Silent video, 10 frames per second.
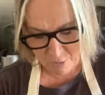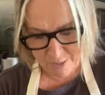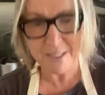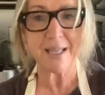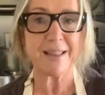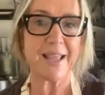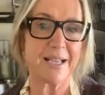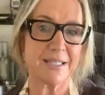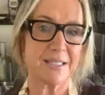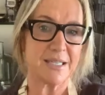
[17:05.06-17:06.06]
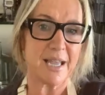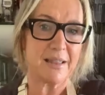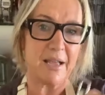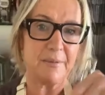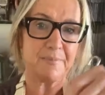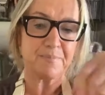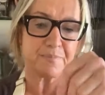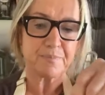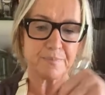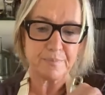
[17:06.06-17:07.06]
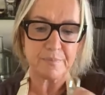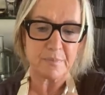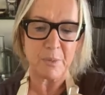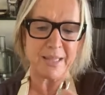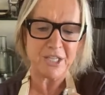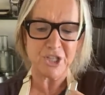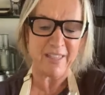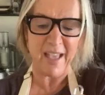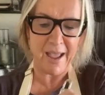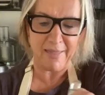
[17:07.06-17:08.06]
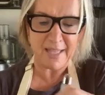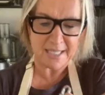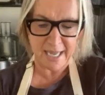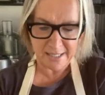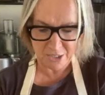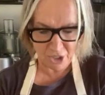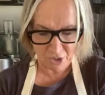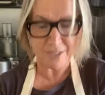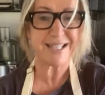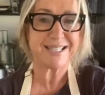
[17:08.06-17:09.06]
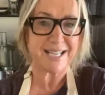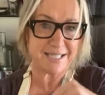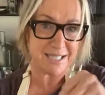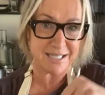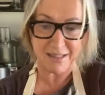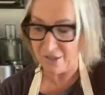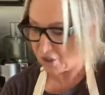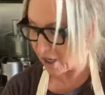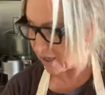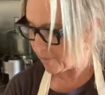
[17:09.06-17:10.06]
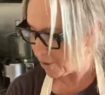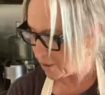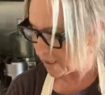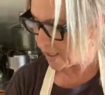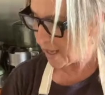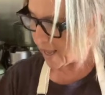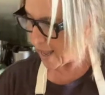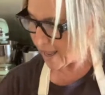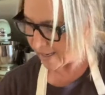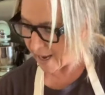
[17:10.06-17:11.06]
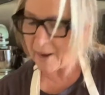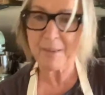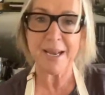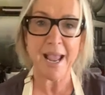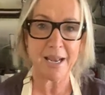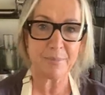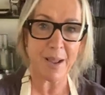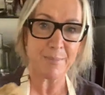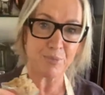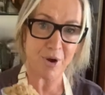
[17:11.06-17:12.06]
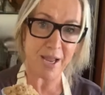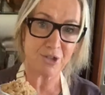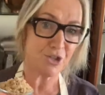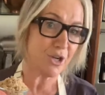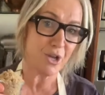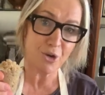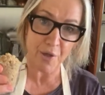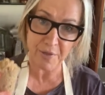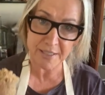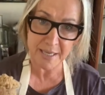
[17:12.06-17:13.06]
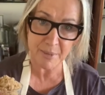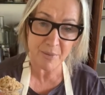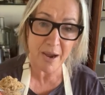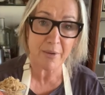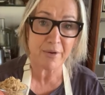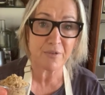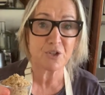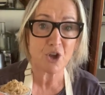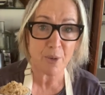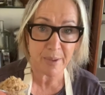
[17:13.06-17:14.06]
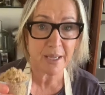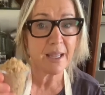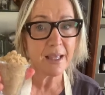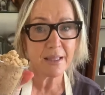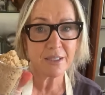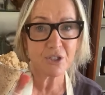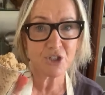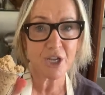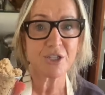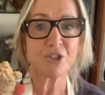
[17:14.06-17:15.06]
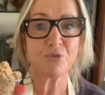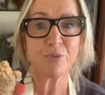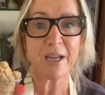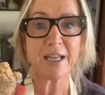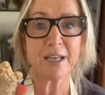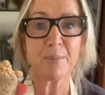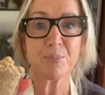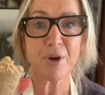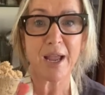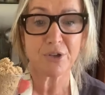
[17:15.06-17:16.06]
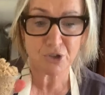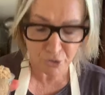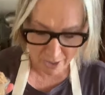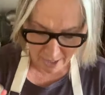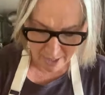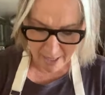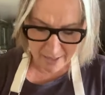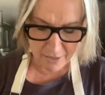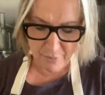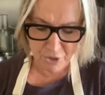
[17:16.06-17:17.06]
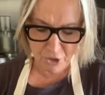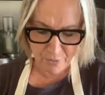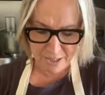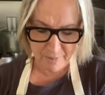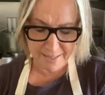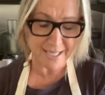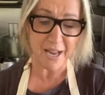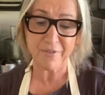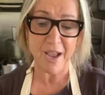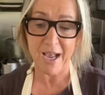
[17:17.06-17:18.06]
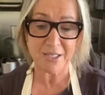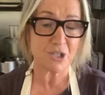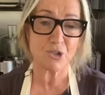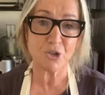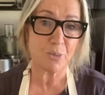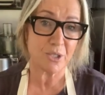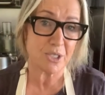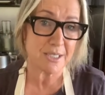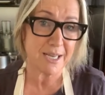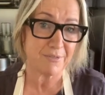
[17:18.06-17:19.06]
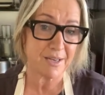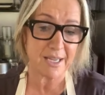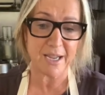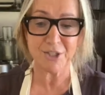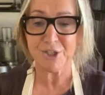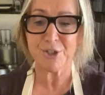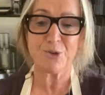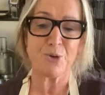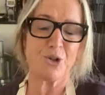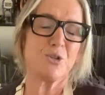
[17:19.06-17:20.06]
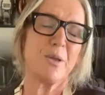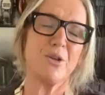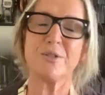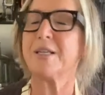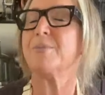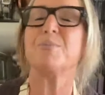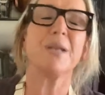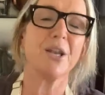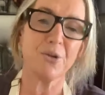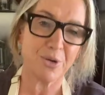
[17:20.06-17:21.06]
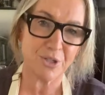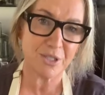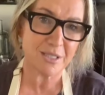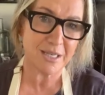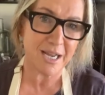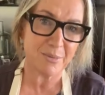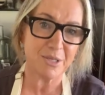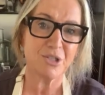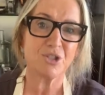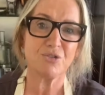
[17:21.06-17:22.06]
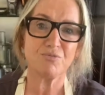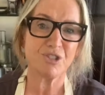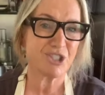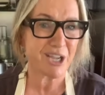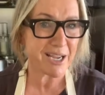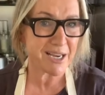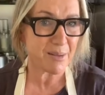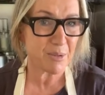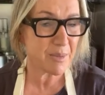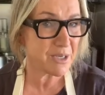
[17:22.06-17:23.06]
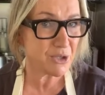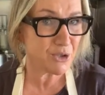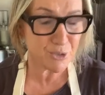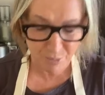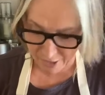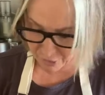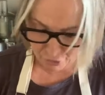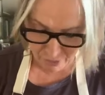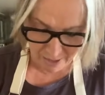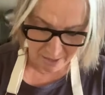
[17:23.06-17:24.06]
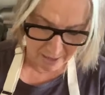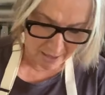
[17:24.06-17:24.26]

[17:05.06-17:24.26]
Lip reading: just whisking the eggs together with each other and the zest, just because the zest is in the jug I'm using. And now I'm going to add my brown sugar, not the Demerara for topping. This is just the regular brown sugar. The original recipe did have caster sugar, which is lovely. I just thought because we're using blood oranges today, we'd shake it up a bit and use brown sugar.